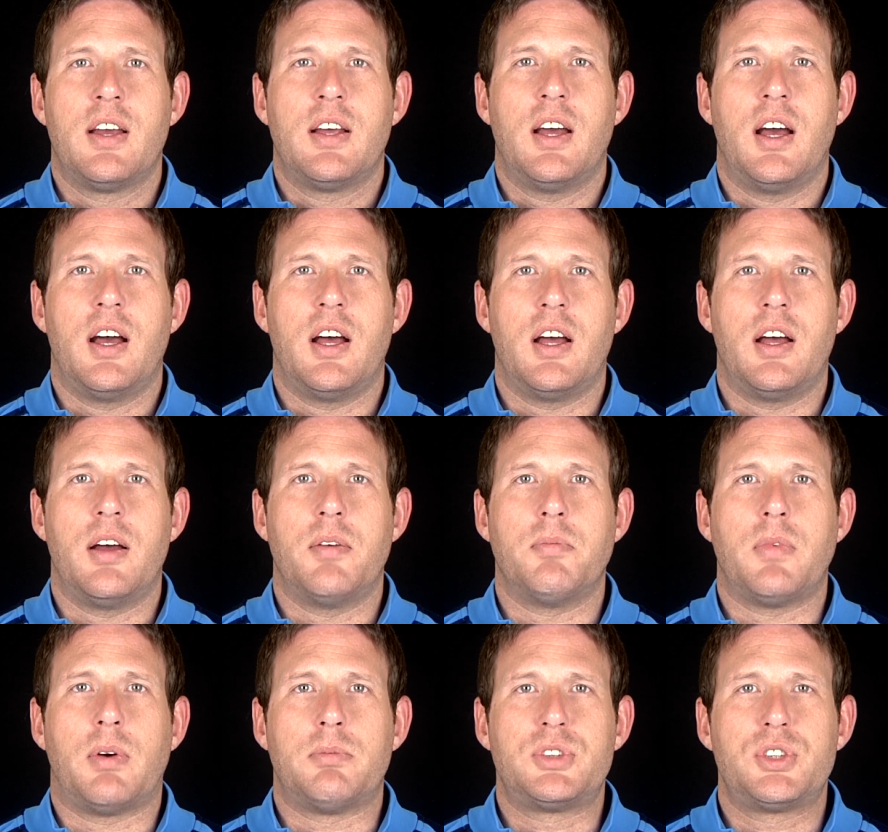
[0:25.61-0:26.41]

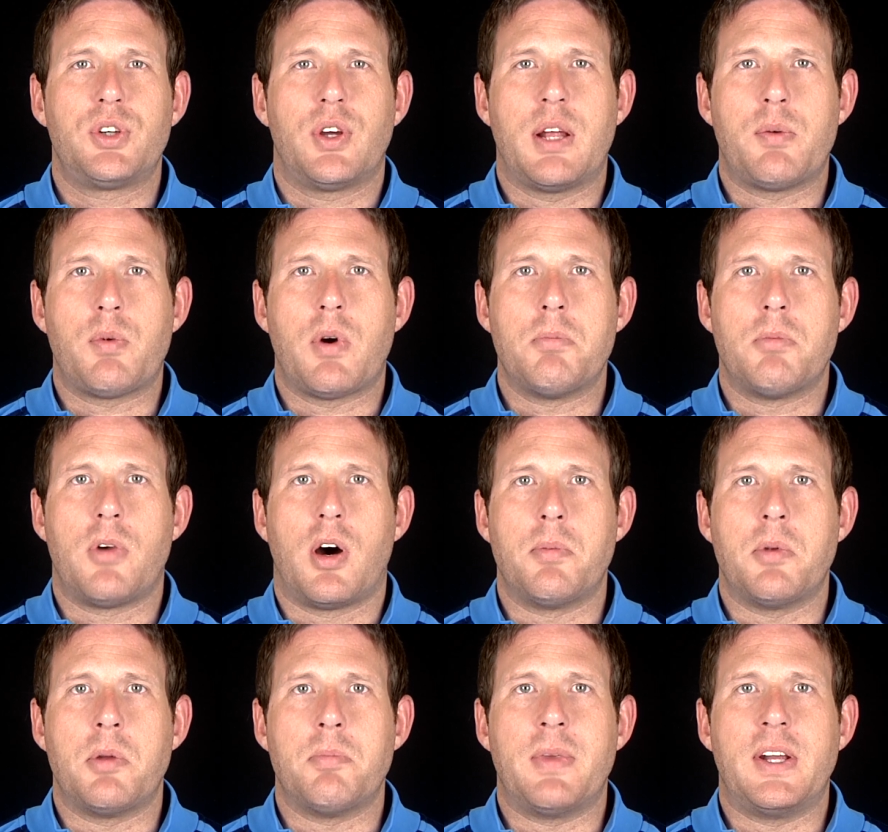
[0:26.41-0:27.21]
I'm sure they won't
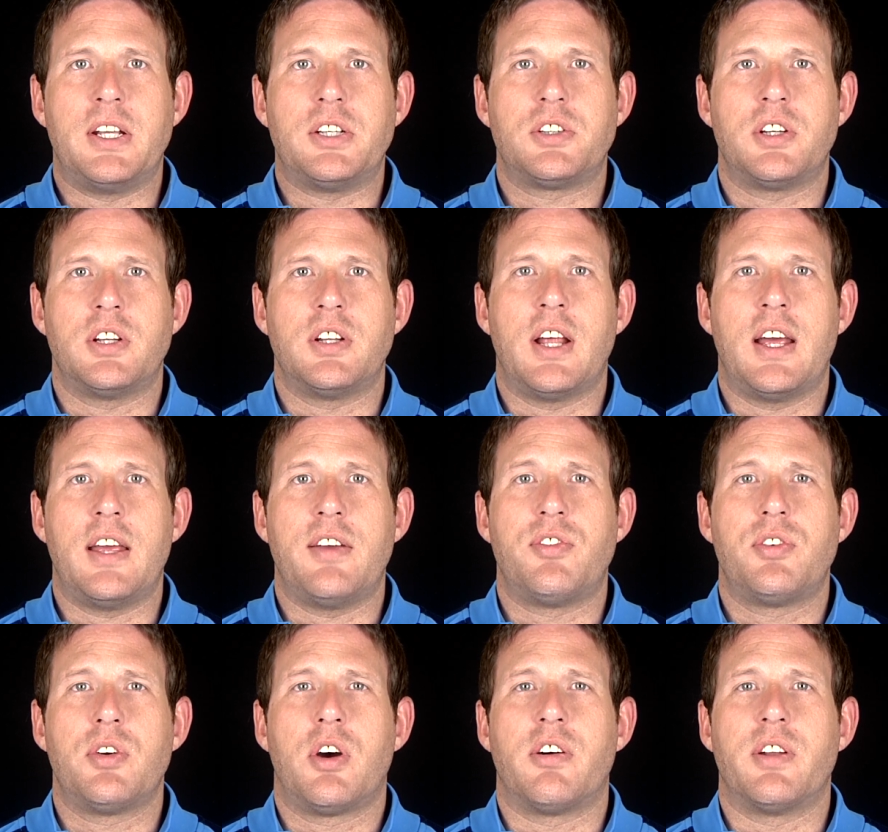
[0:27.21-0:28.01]
mind me mentioning that
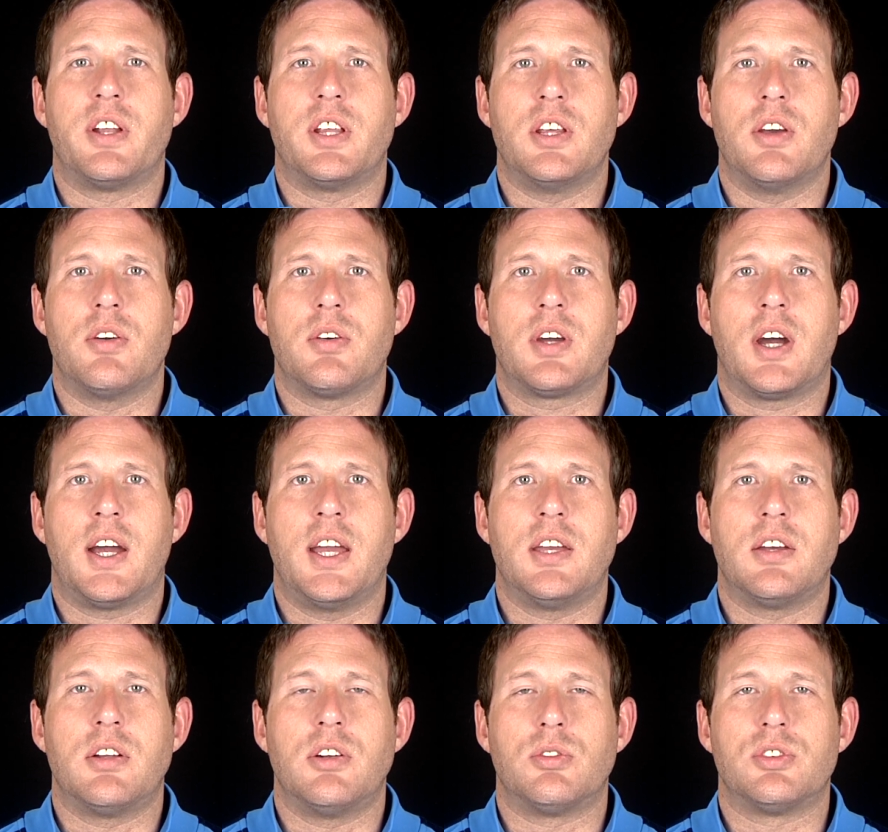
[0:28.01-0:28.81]
if you are in the UK,
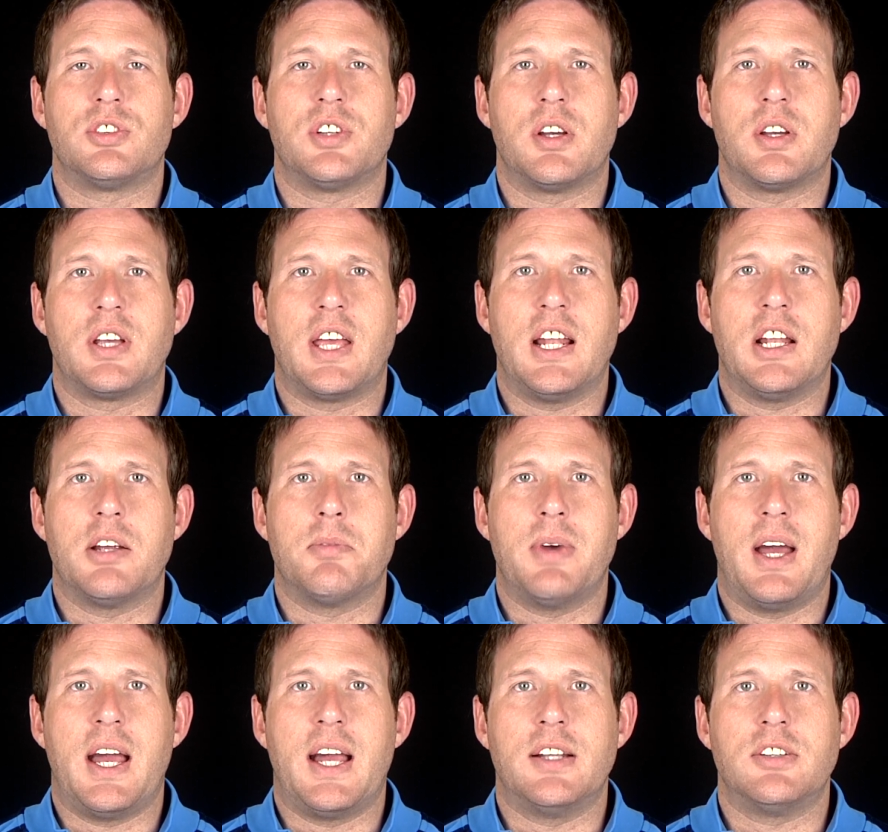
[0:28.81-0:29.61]
you can also get
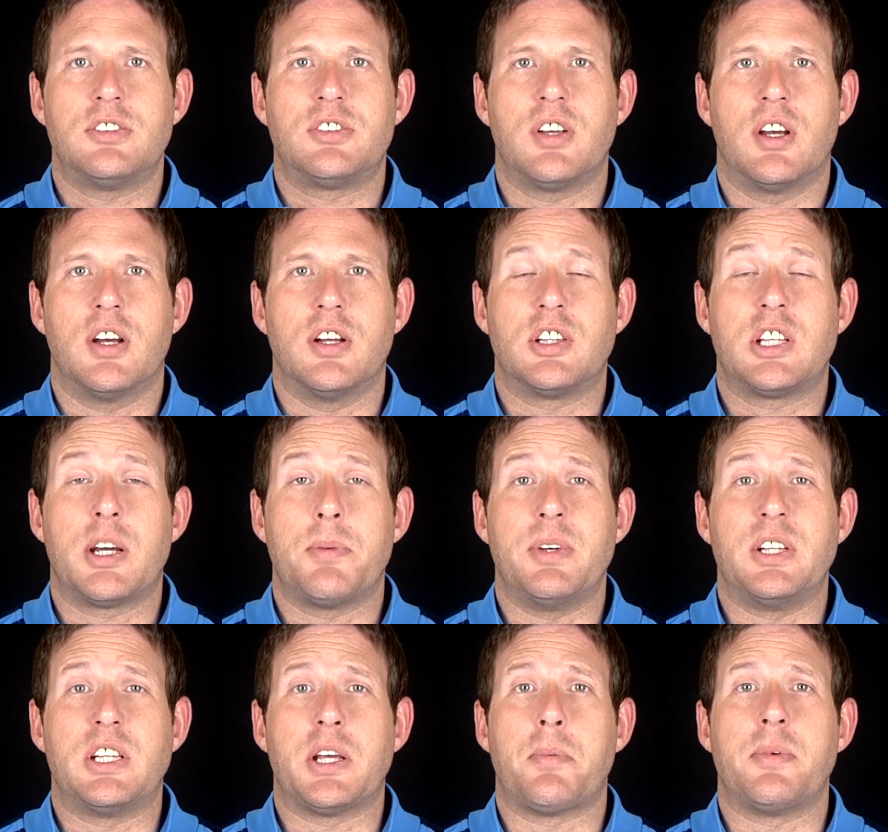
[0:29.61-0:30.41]
them at
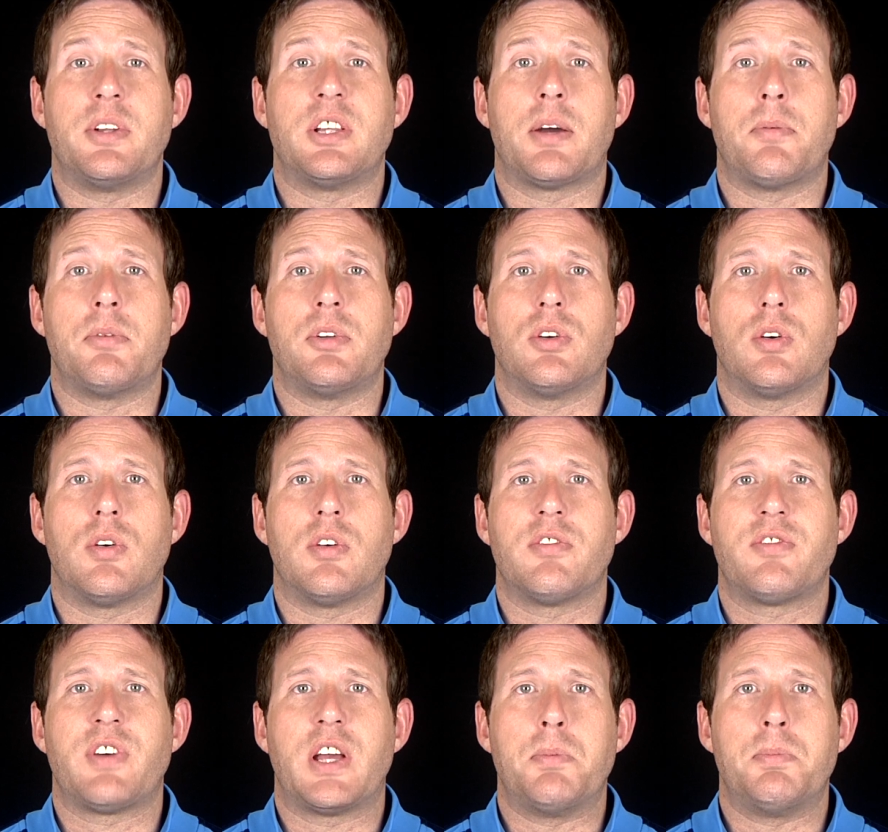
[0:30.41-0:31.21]

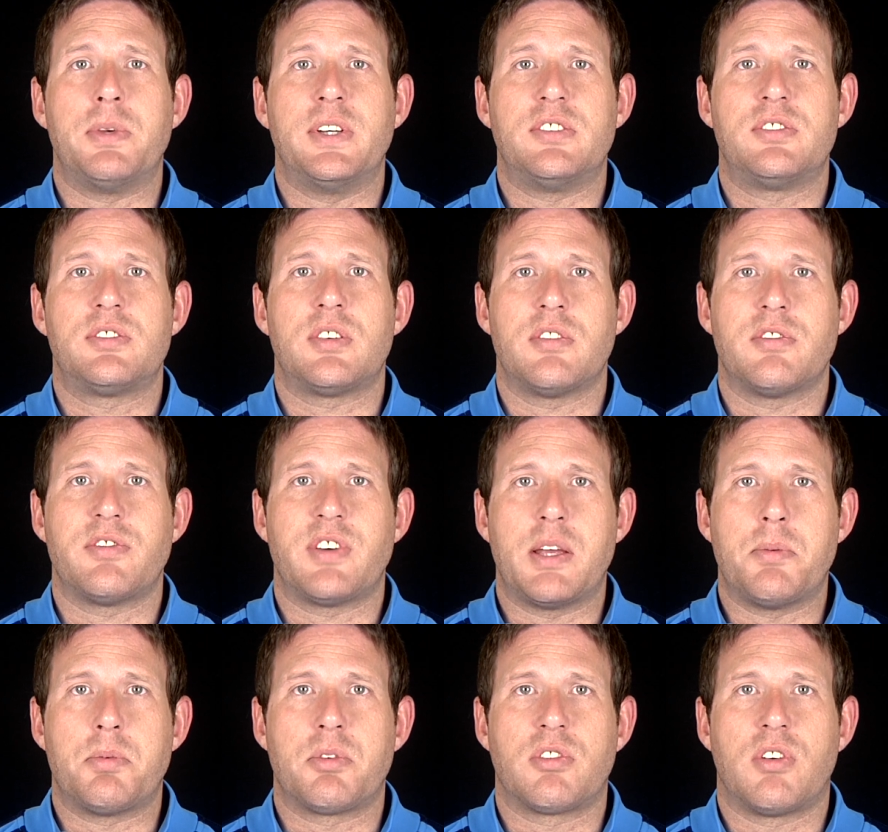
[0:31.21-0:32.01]

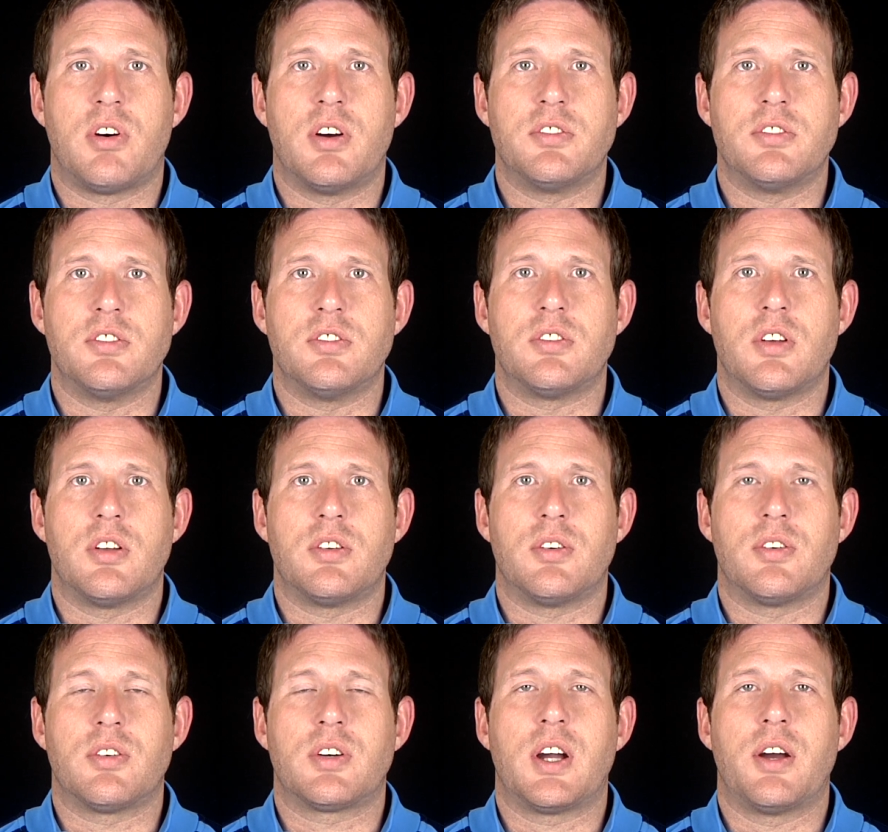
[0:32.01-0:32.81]

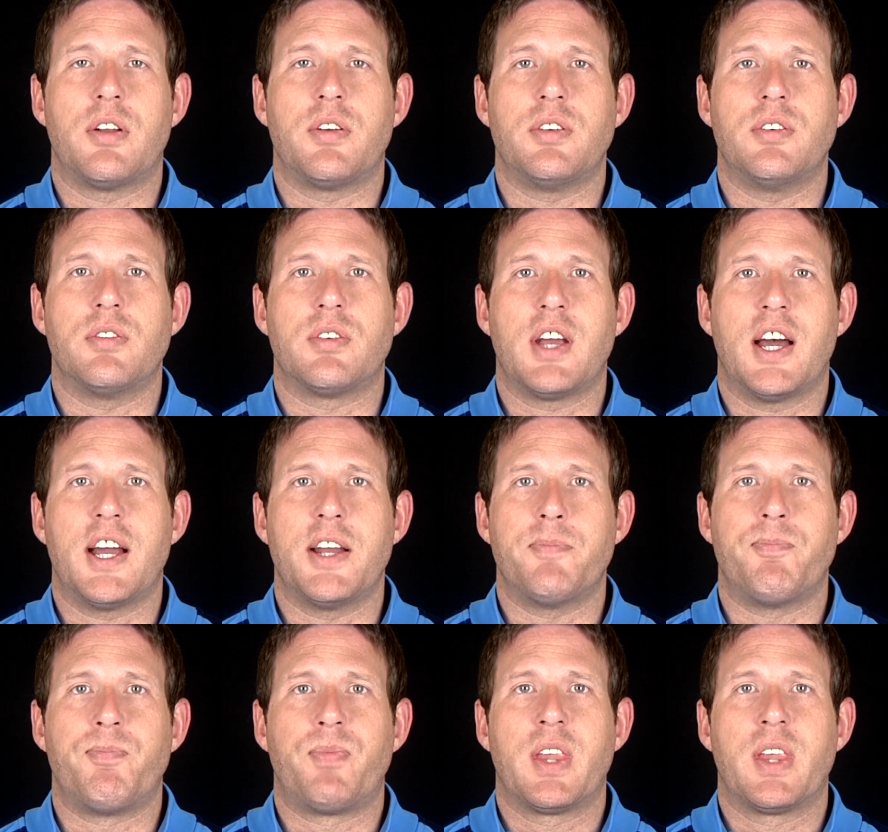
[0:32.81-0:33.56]
www.vaporizers.co.uk.